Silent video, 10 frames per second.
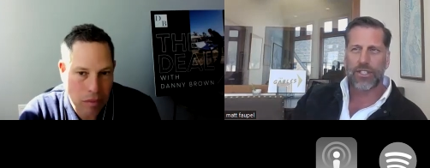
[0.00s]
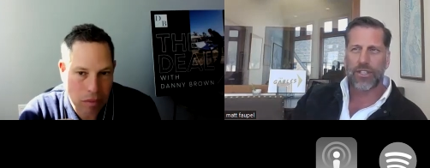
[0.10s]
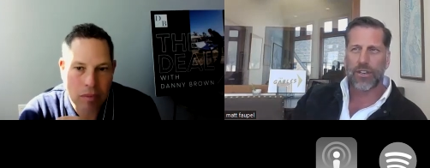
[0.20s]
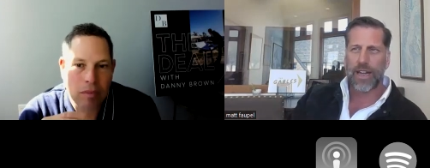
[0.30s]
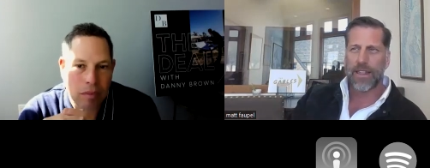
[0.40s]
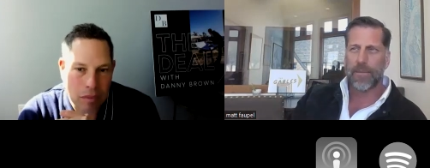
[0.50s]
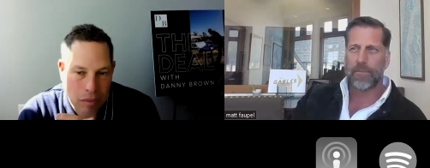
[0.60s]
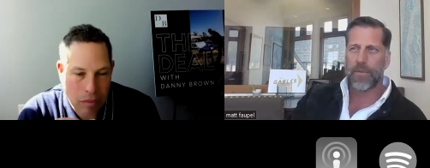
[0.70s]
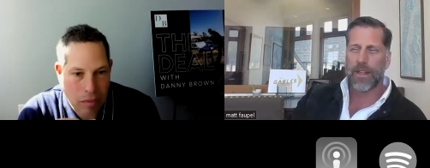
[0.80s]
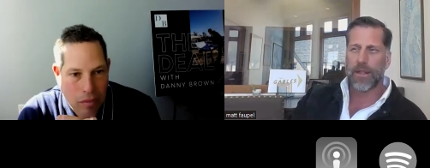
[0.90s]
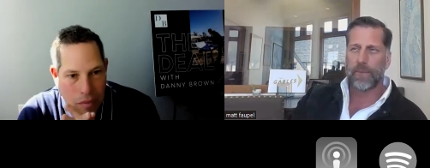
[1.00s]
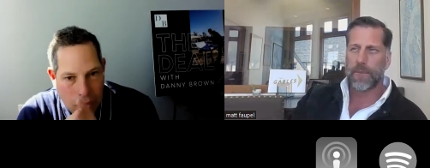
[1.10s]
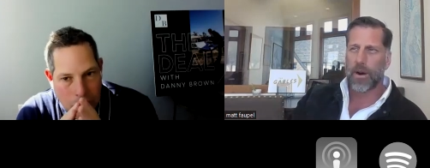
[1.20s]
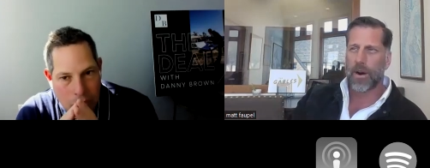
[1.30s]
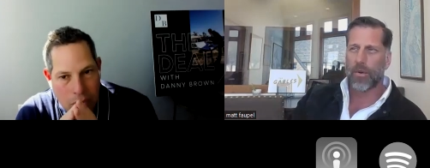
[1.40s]
Speaker 1: year, and the and the
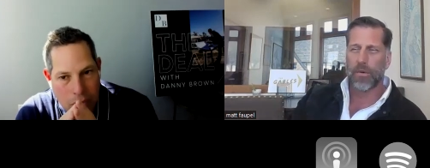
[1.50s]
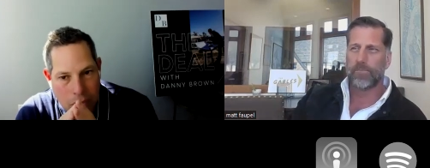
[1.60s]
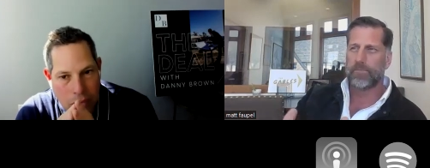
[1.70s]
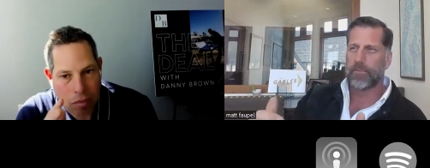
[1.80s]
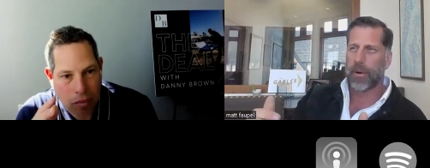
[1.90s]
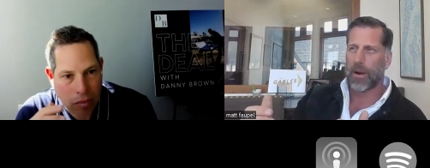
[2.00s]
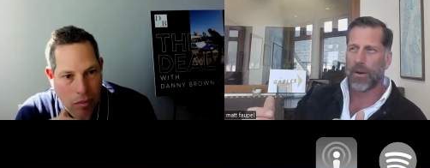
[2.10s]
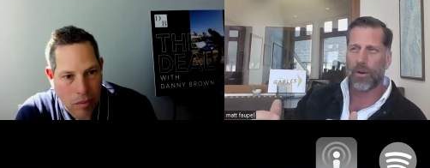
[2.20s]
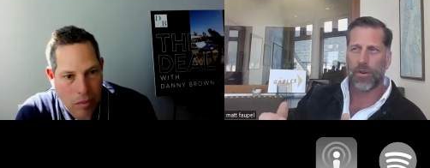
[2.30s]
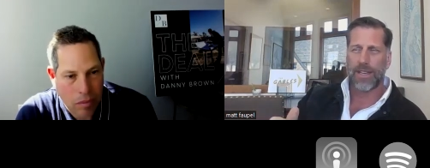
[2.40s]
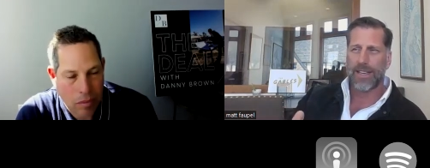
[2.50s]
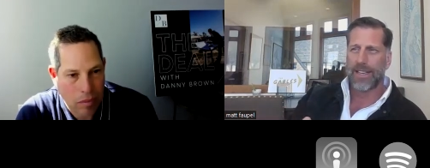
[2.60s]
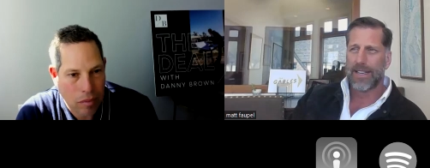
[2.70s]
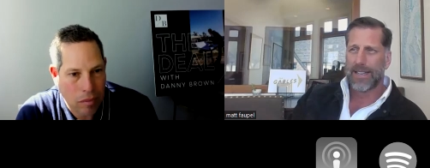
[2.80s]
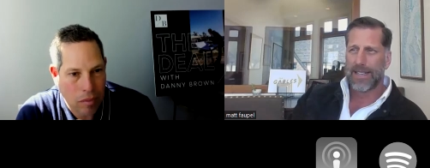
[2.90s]
borrower borrowed
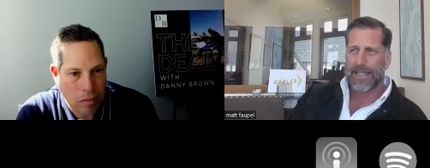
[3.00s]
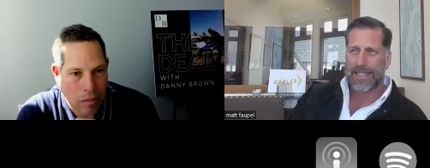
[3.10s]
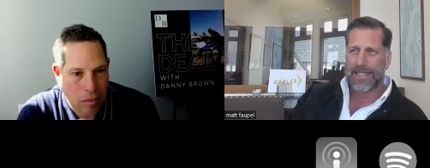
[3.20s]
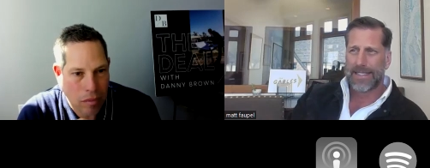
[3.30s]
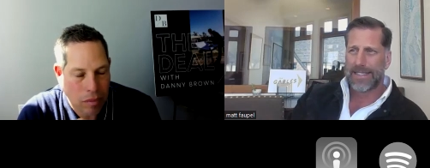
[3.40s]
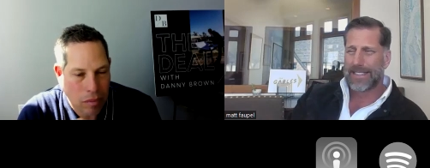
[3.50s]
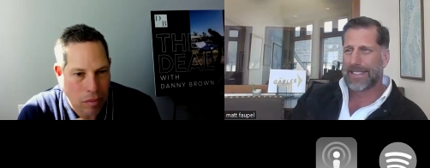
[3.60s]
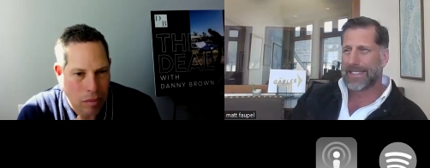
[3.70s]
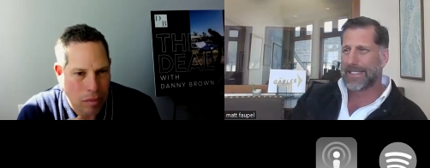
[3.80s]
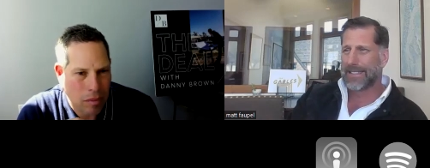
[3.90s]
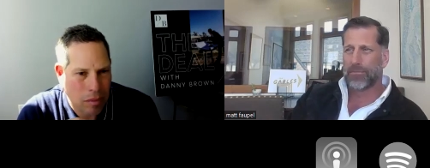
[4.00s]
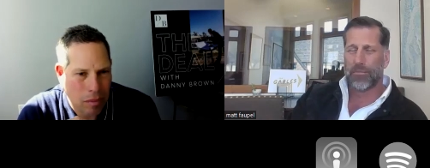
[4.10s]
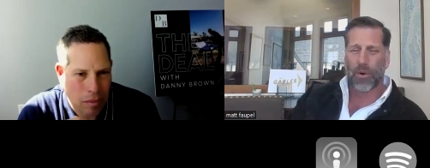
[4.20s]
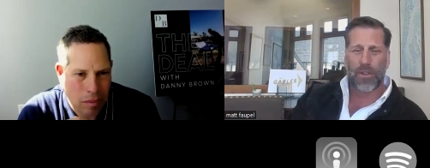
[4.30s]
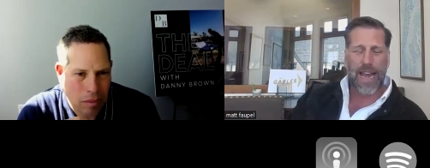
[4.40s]

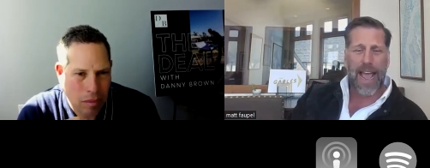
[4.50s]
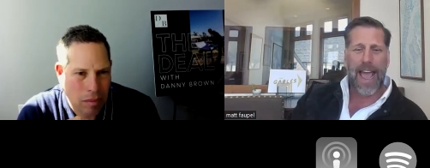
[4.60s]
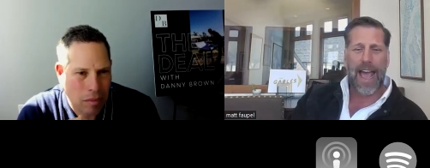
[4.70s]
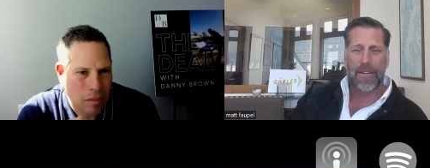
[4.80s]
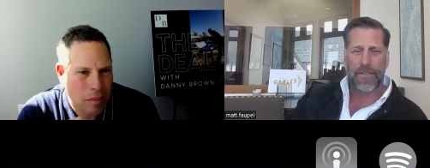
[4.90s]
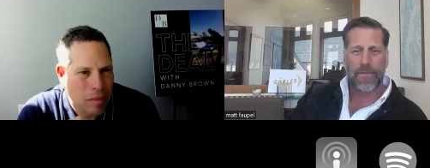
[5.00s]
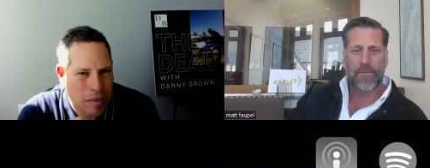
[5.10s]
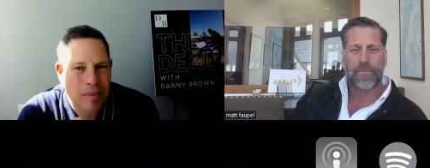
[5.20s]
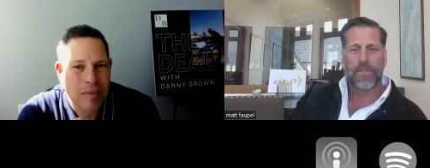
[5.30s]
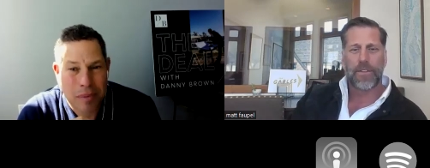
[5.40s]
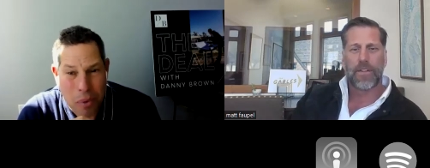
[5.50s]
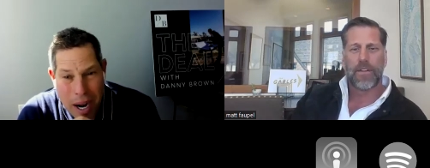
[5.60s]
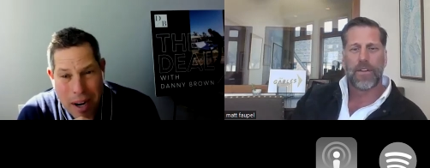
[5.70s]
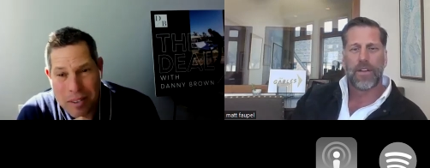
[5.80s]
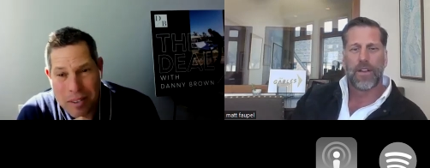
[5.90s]
more than half.
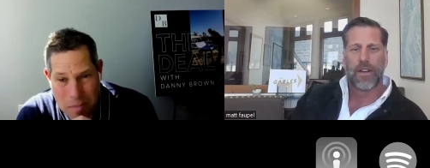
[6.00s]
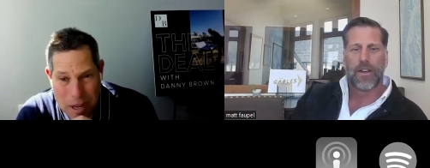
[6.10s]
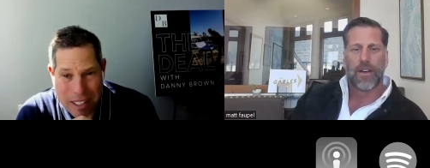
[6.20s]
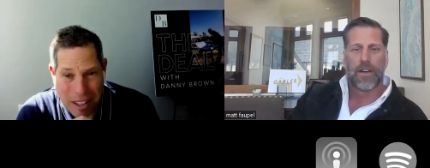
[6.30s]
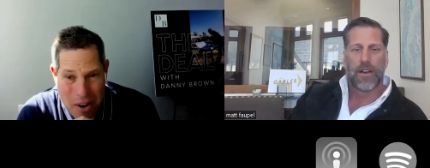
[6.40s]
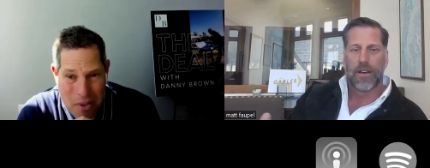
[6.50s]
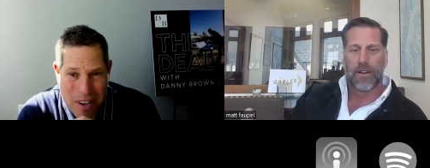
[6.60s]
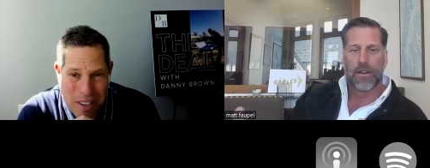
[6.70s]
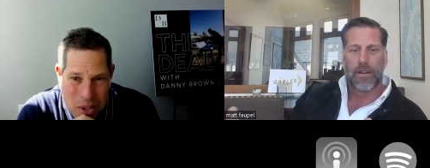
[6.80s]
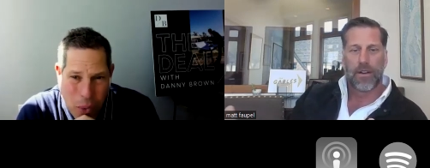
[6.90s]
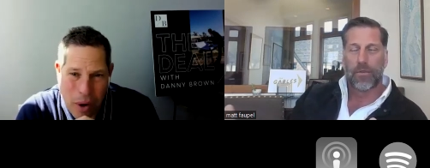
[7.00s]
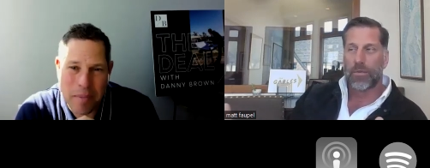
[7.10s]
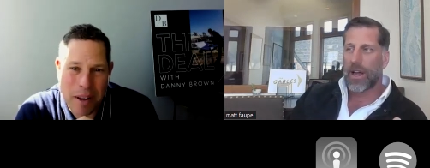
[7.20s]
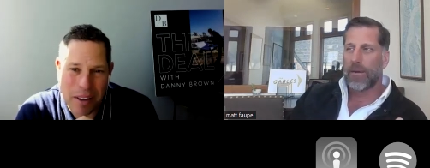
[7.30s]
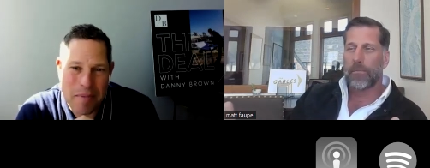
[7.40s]
Wow,
Speaker 2: the big loan, twenty
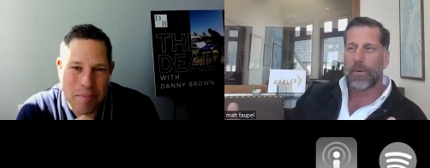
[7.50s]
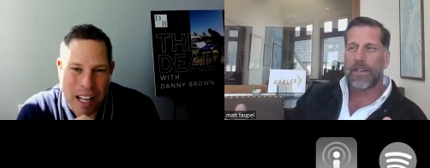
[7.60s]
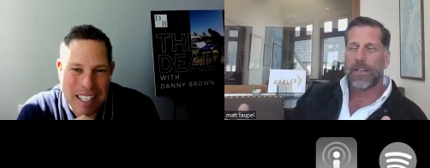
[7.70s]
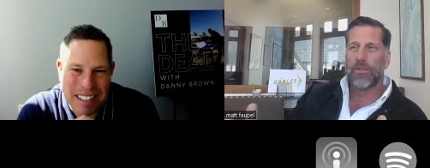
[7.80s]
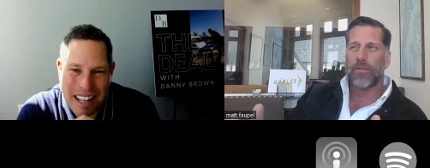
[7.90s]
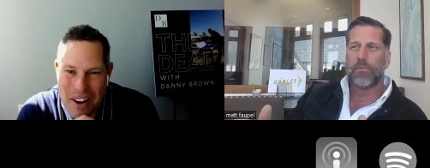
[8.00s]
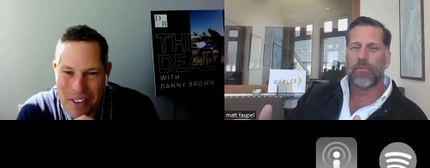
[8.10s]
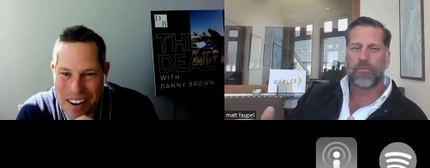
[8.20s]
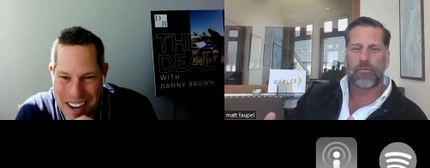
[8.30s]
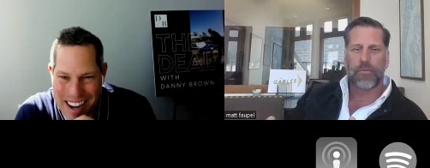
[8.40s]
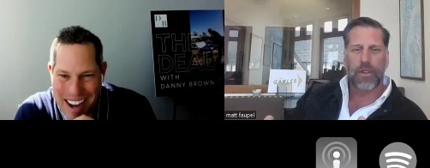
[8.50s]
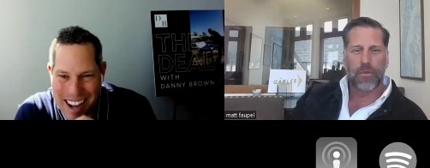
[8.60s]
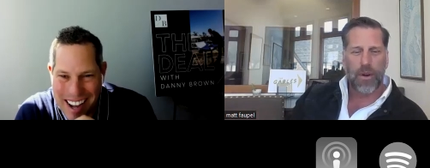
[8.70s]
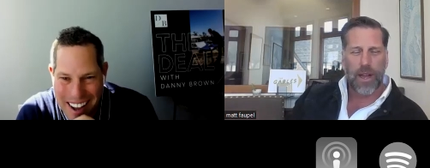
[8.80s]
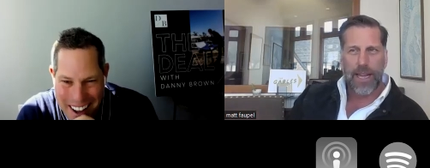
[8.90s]
Speaker 1: million plus loan.
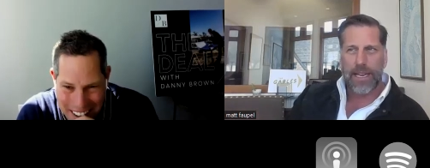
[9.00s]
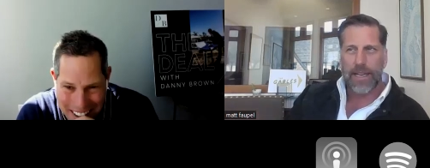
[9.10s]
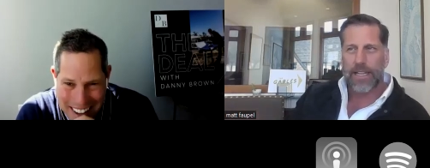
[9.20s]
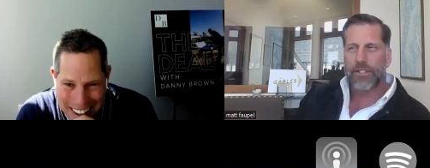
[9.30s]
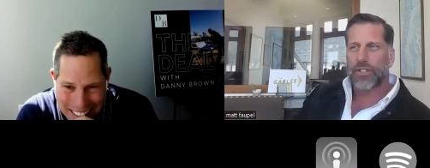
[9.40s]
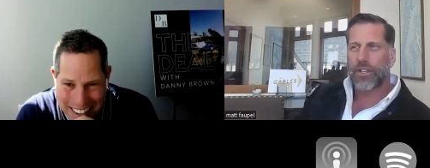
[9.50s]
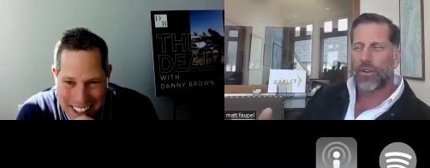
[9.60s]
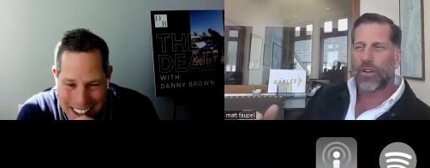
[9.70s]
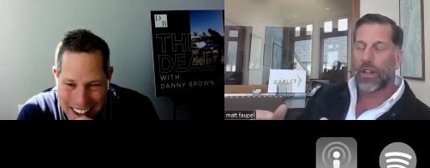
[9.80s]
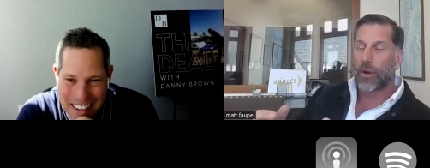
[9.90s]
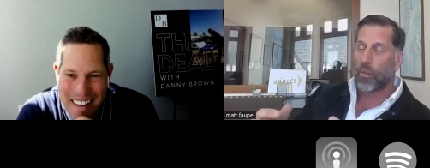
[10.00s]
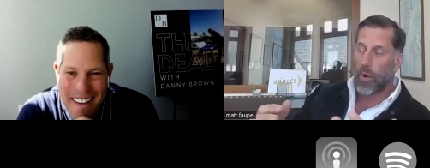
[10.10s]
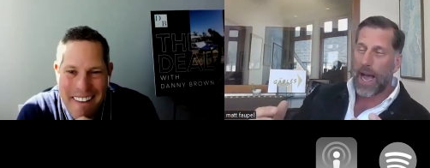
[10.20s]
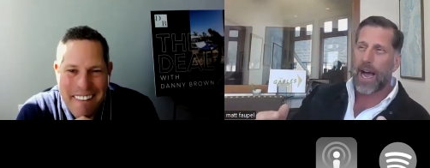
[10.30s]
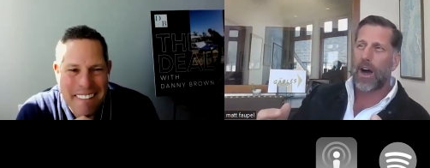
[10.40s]
Right, and so you're like,
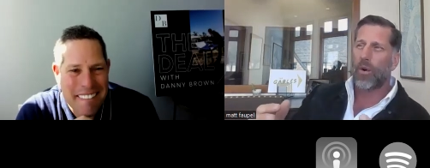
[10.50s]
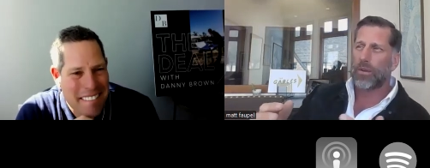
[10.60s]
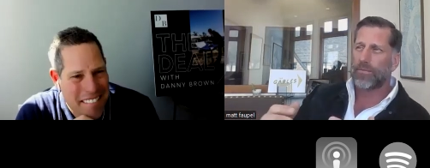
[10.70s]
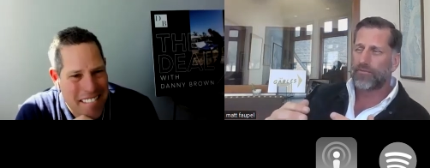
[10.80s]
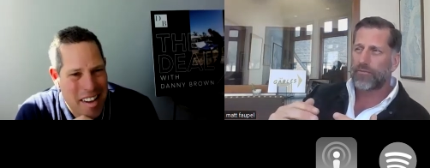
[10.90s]
wow,